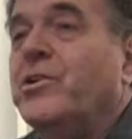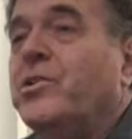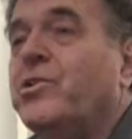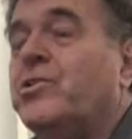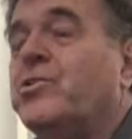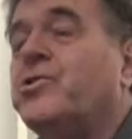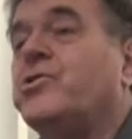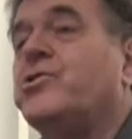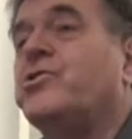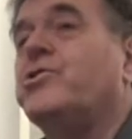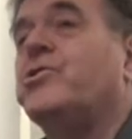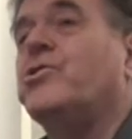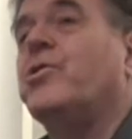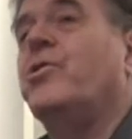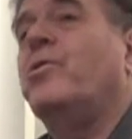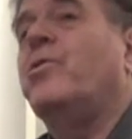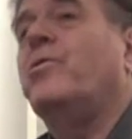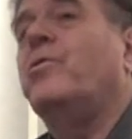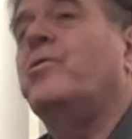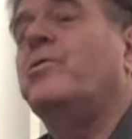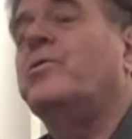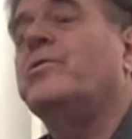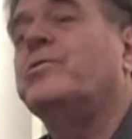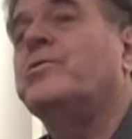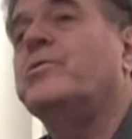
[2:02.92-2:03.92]
Make it
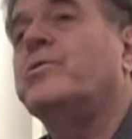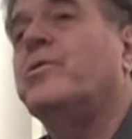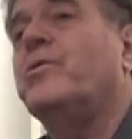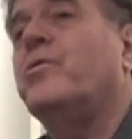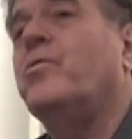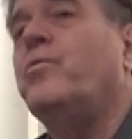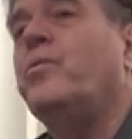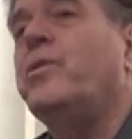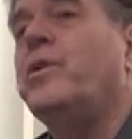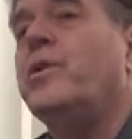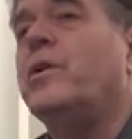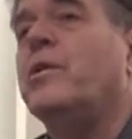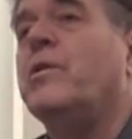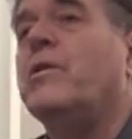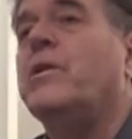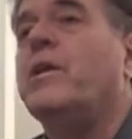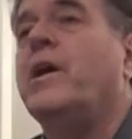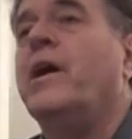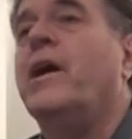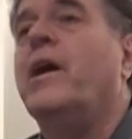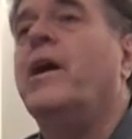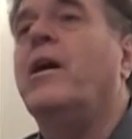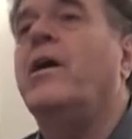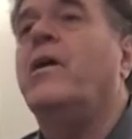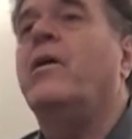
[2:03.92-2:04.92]
so we are
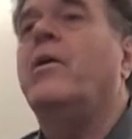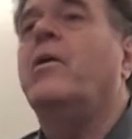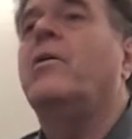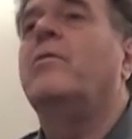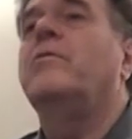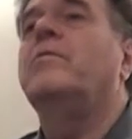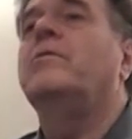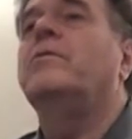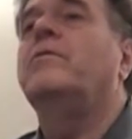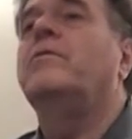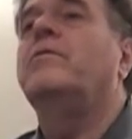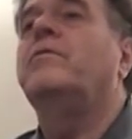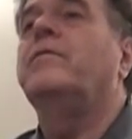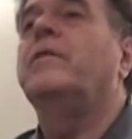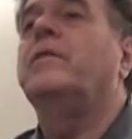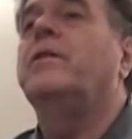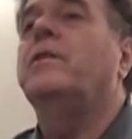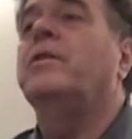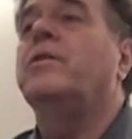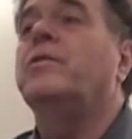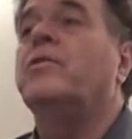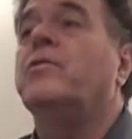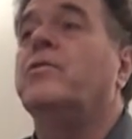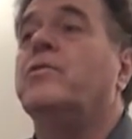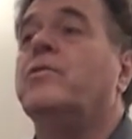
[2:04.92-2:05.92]
now
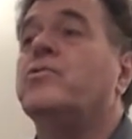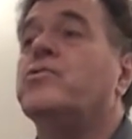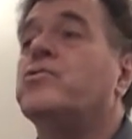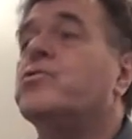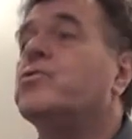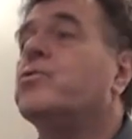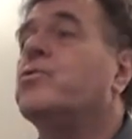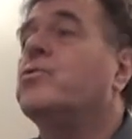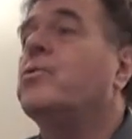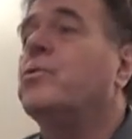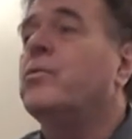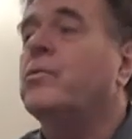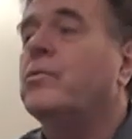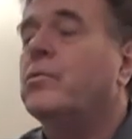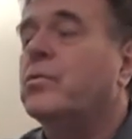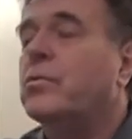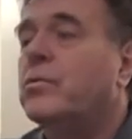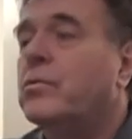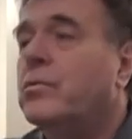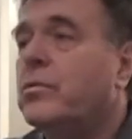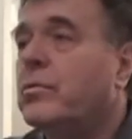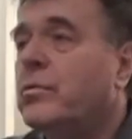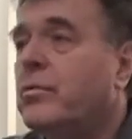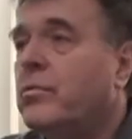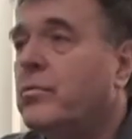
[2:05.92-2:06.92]
living in the
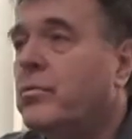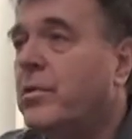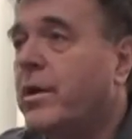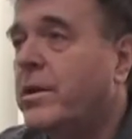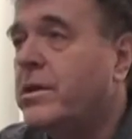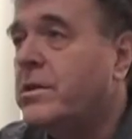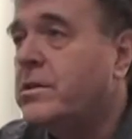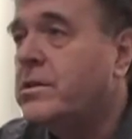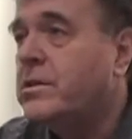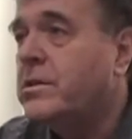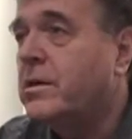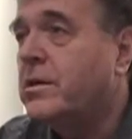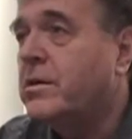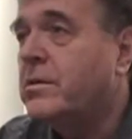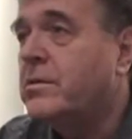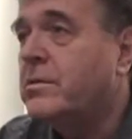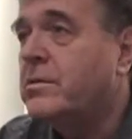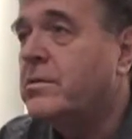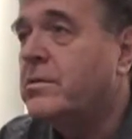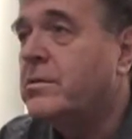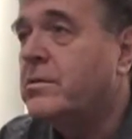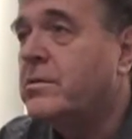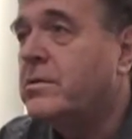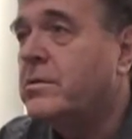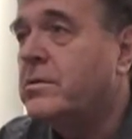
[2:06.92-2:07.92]
true
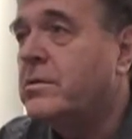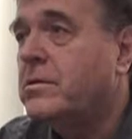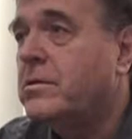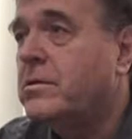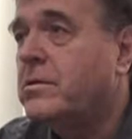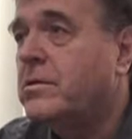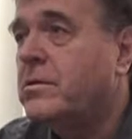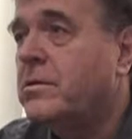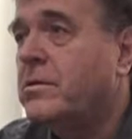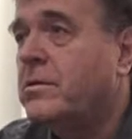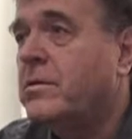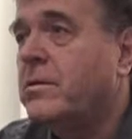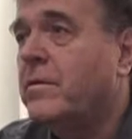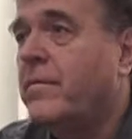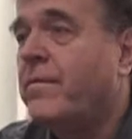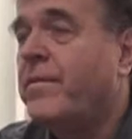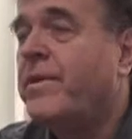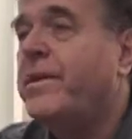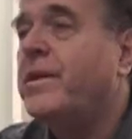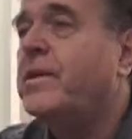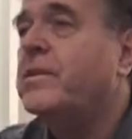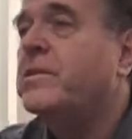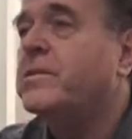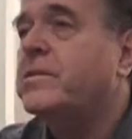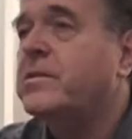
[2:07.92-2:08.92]
Renaissance.
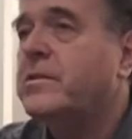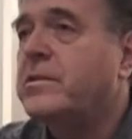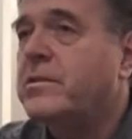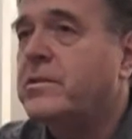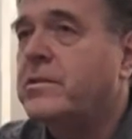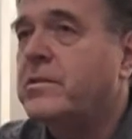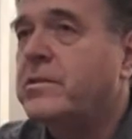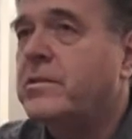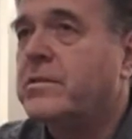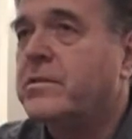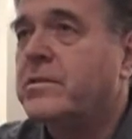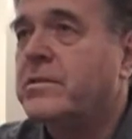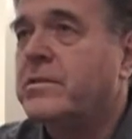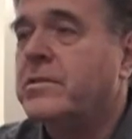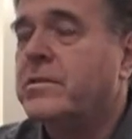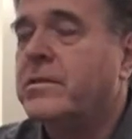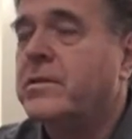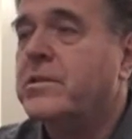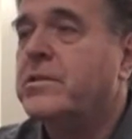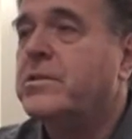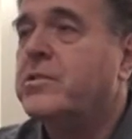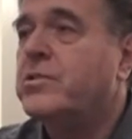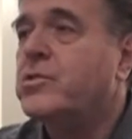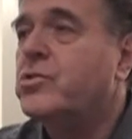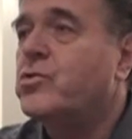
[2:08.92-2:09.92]
This
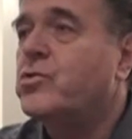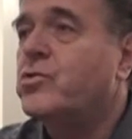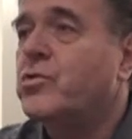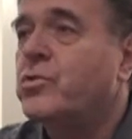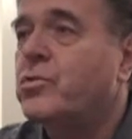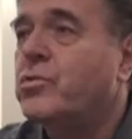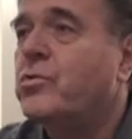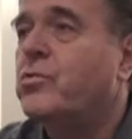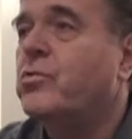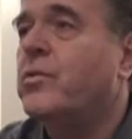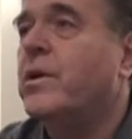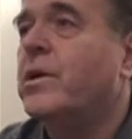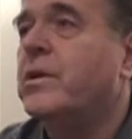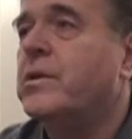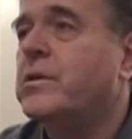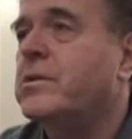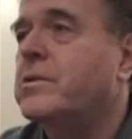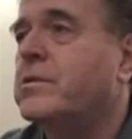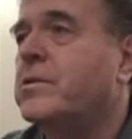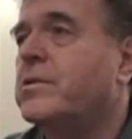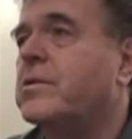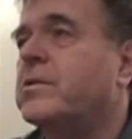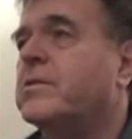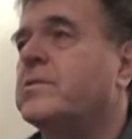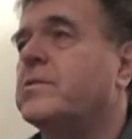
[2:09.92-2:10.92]
is the true
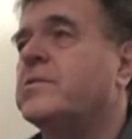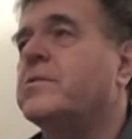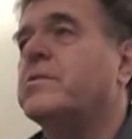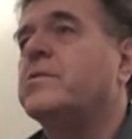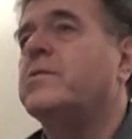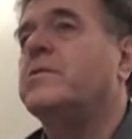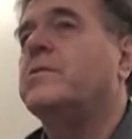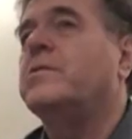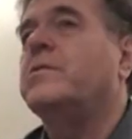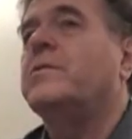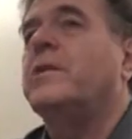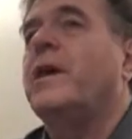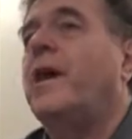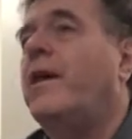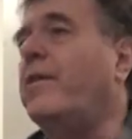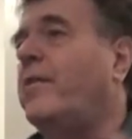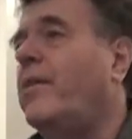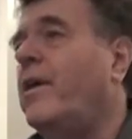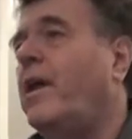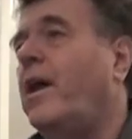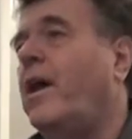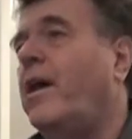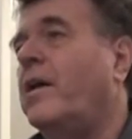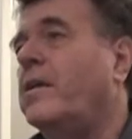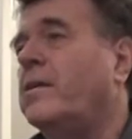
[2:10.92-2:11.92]
Renaissance,
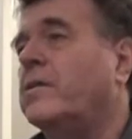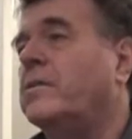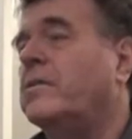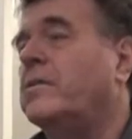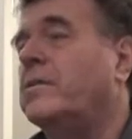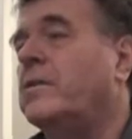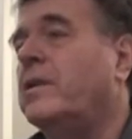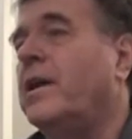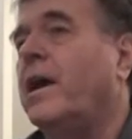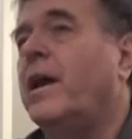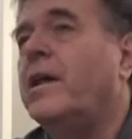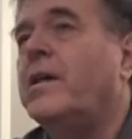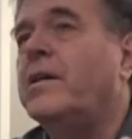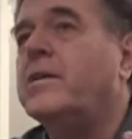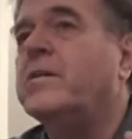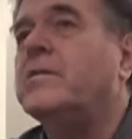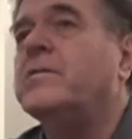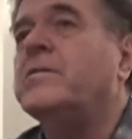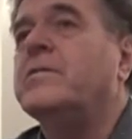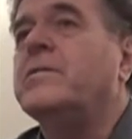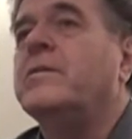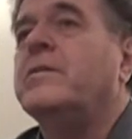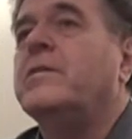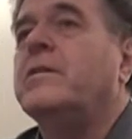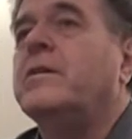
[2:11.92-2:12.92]
not that. That
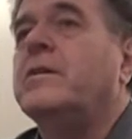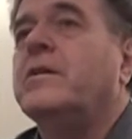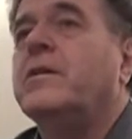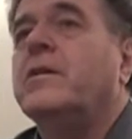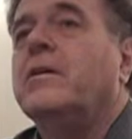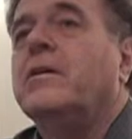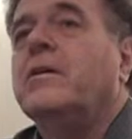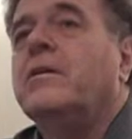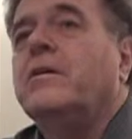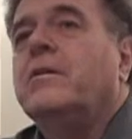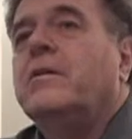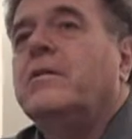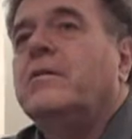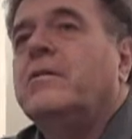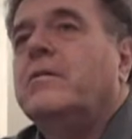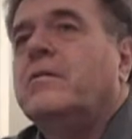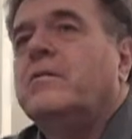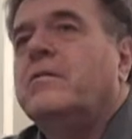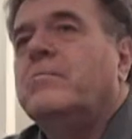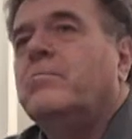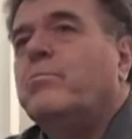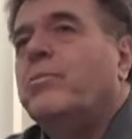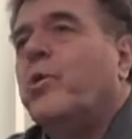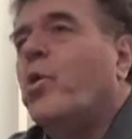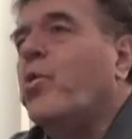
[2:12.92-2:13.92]
is the
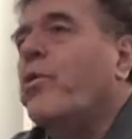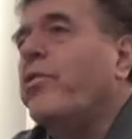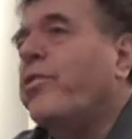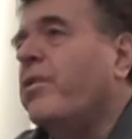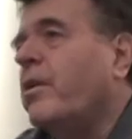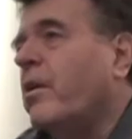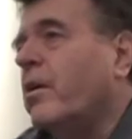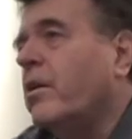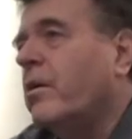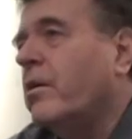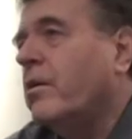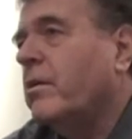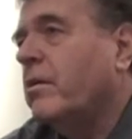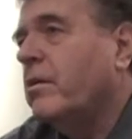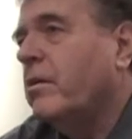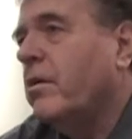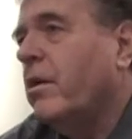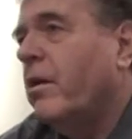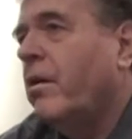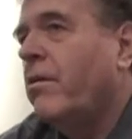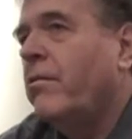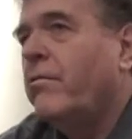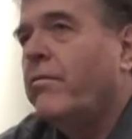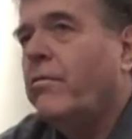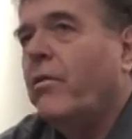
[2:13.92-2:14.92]
birthing
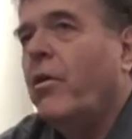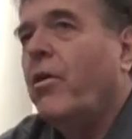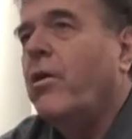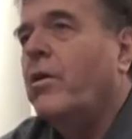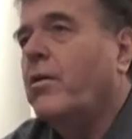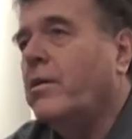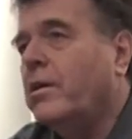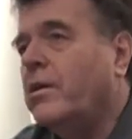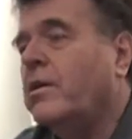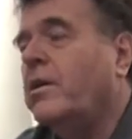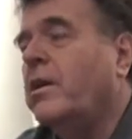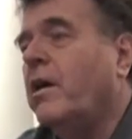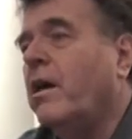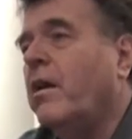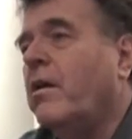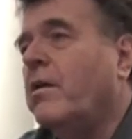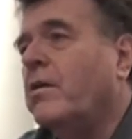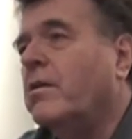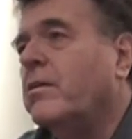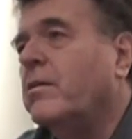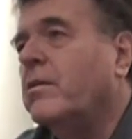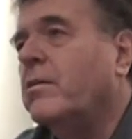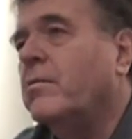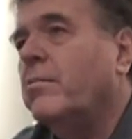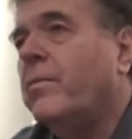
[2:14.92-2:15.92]
of art
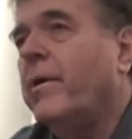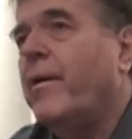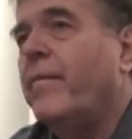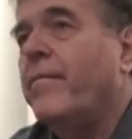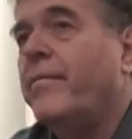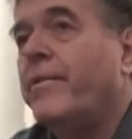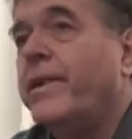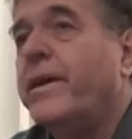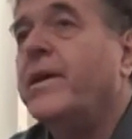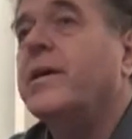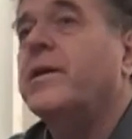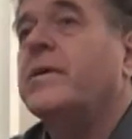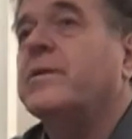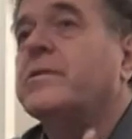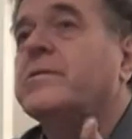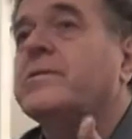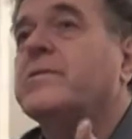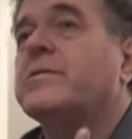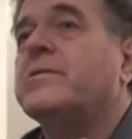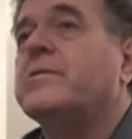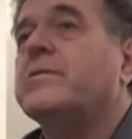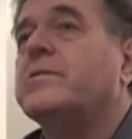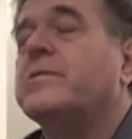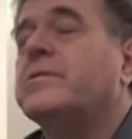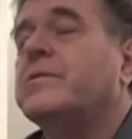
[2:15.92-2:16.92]
again, but
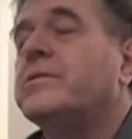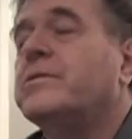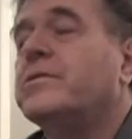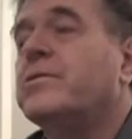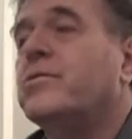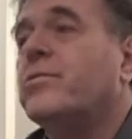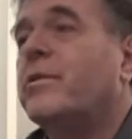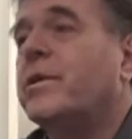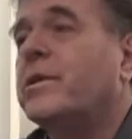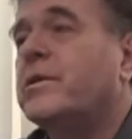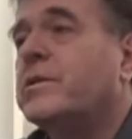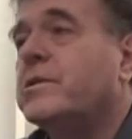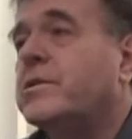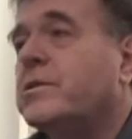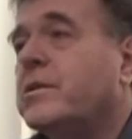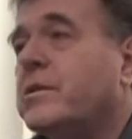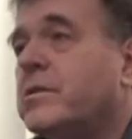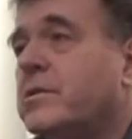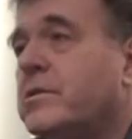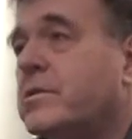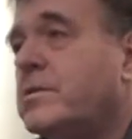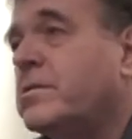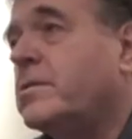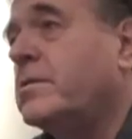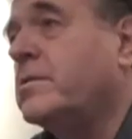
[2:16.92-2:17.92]
this is the
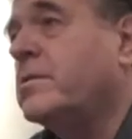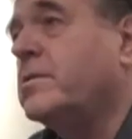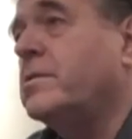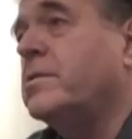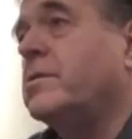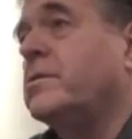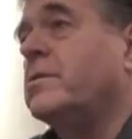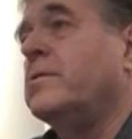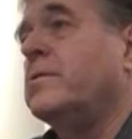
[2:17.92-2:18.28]
Renaissance.